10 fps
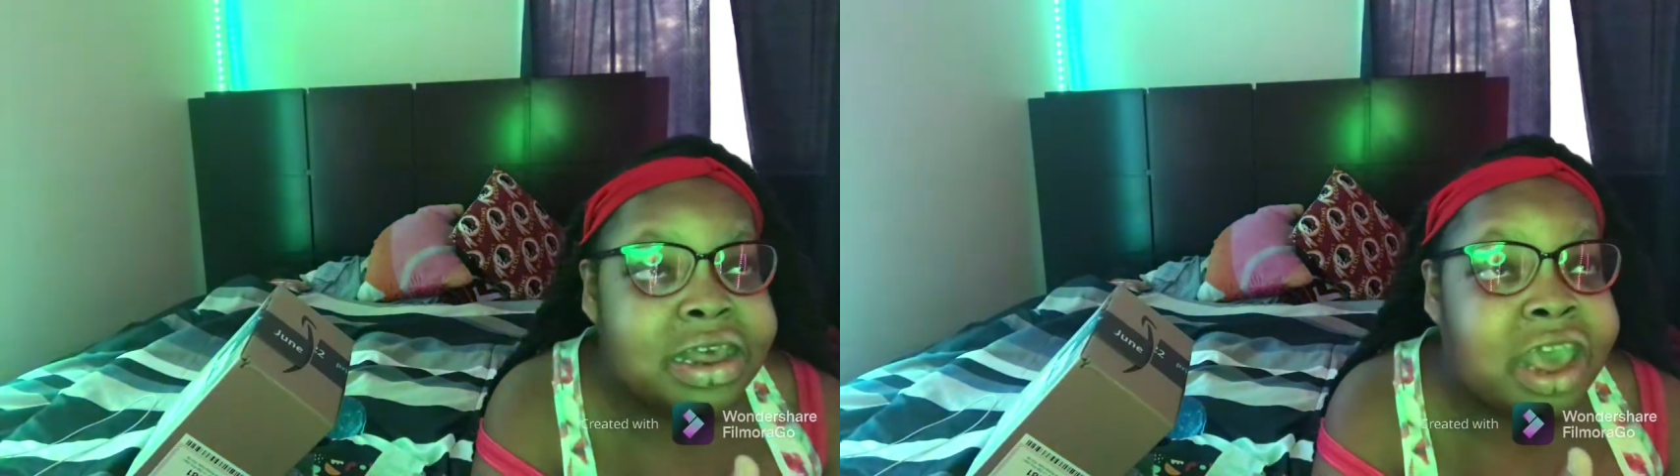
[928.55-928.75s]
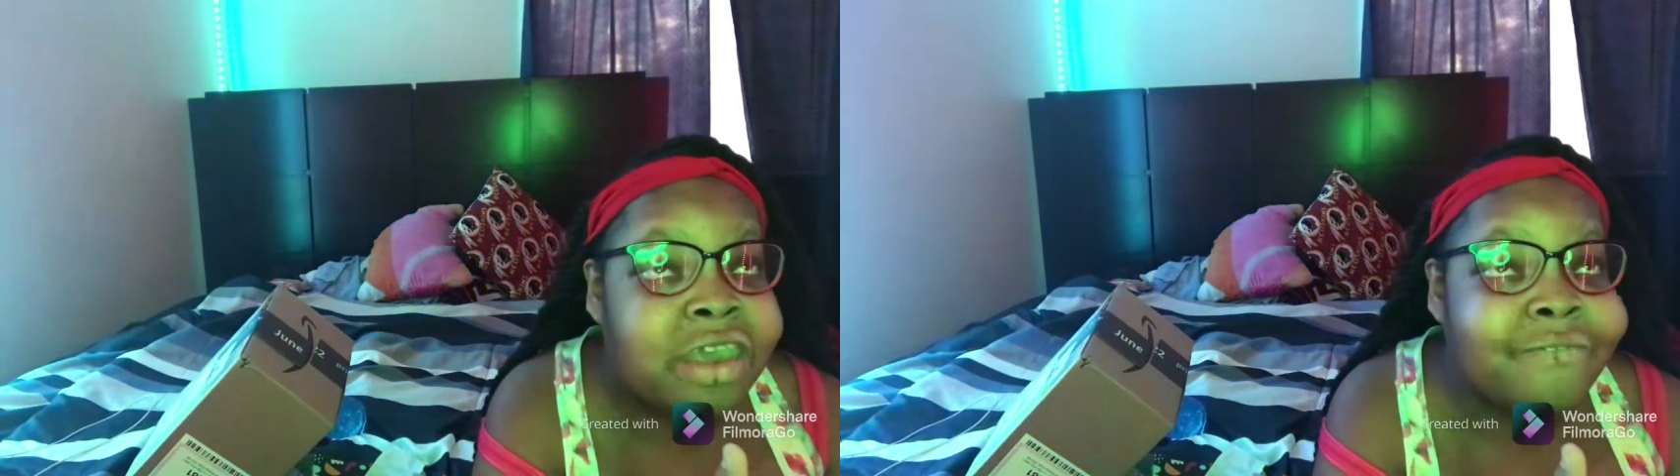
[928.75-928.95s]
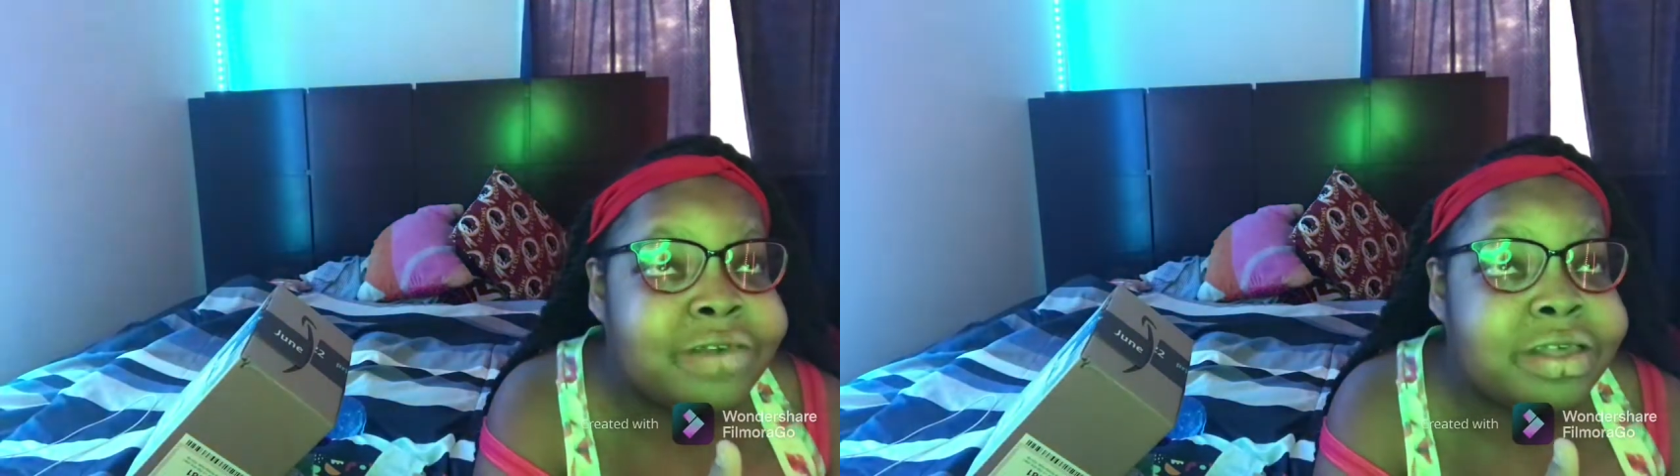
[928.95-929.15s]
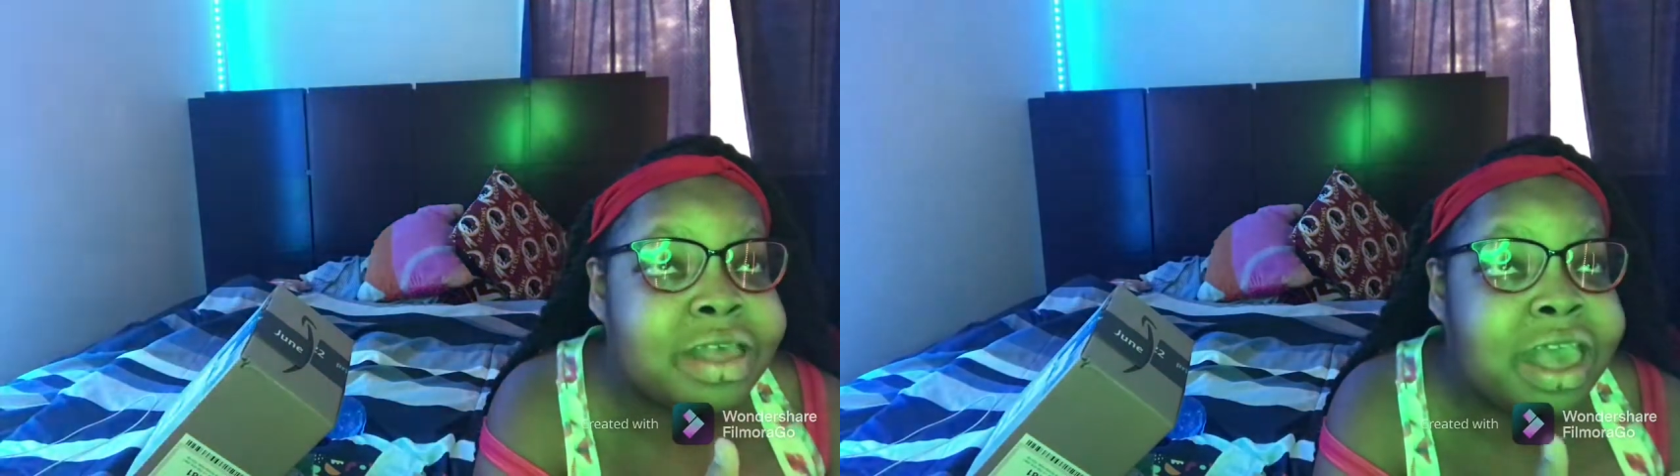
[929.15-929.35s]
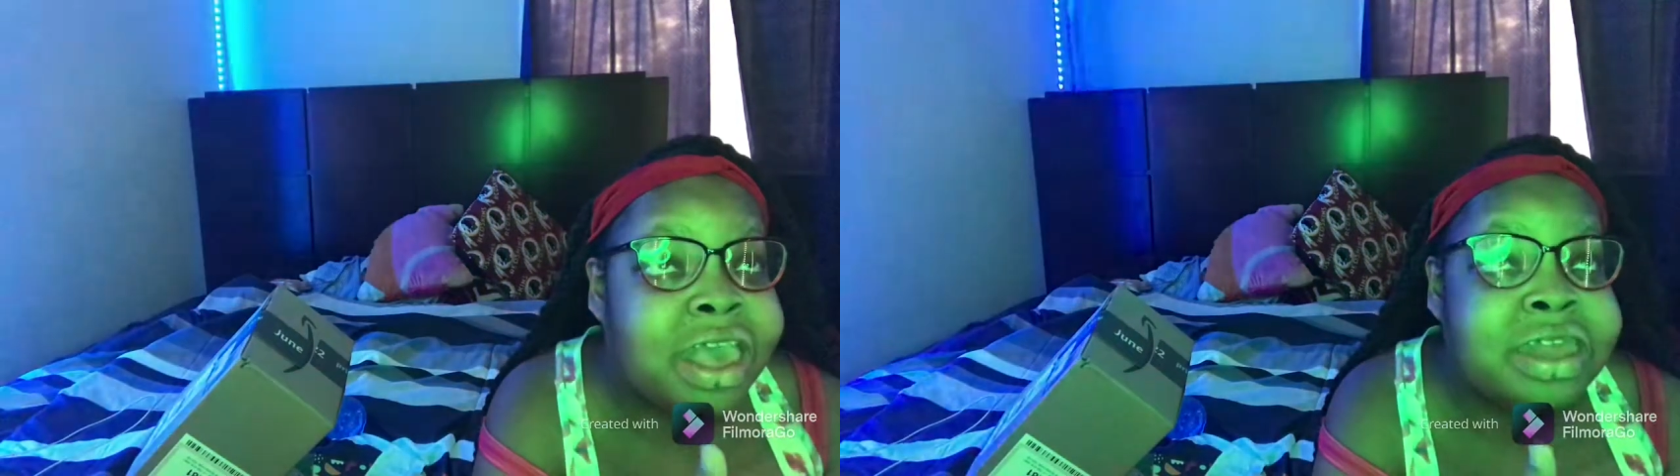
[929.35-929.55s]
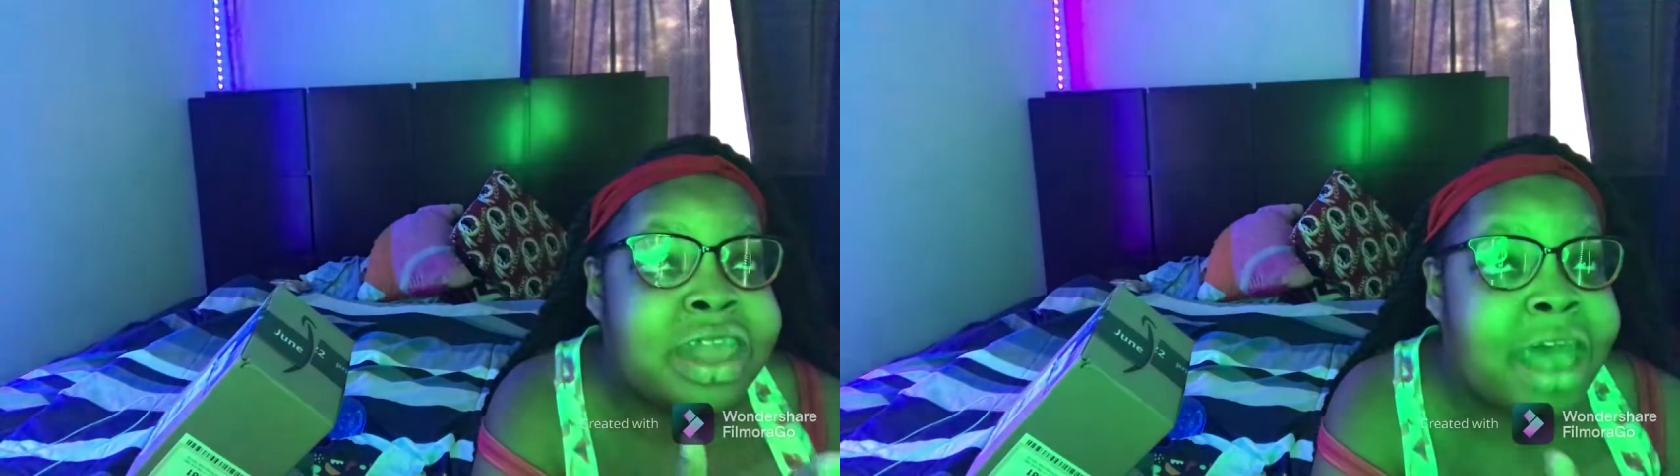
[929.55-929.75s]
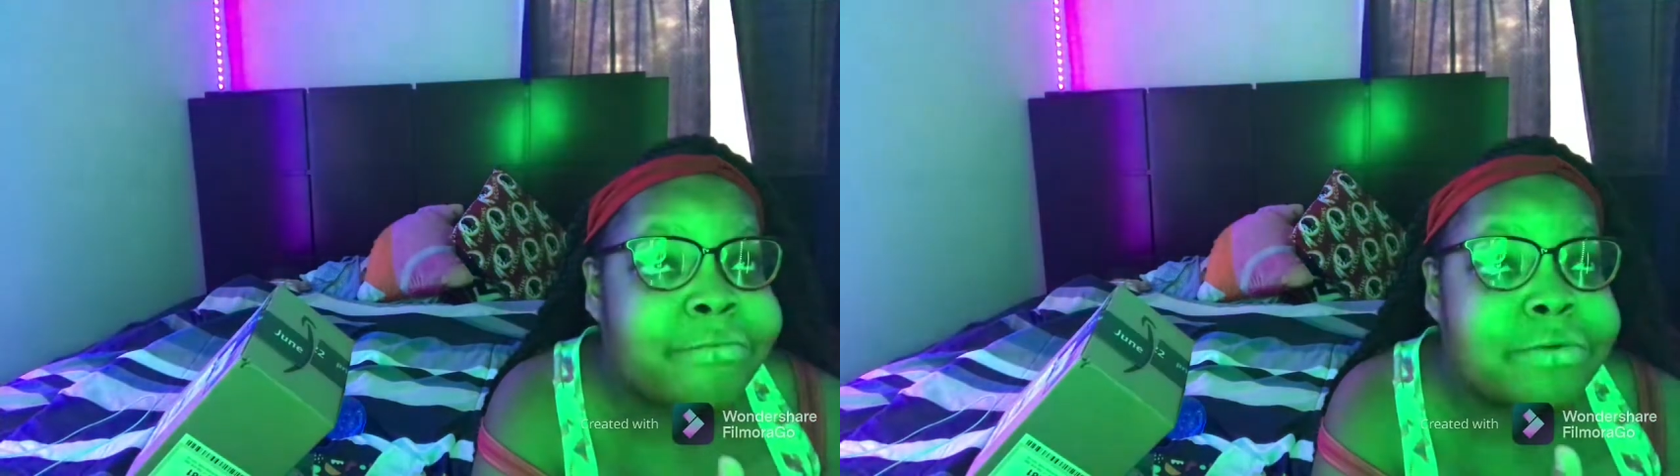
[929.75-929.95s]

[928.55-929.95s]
And that's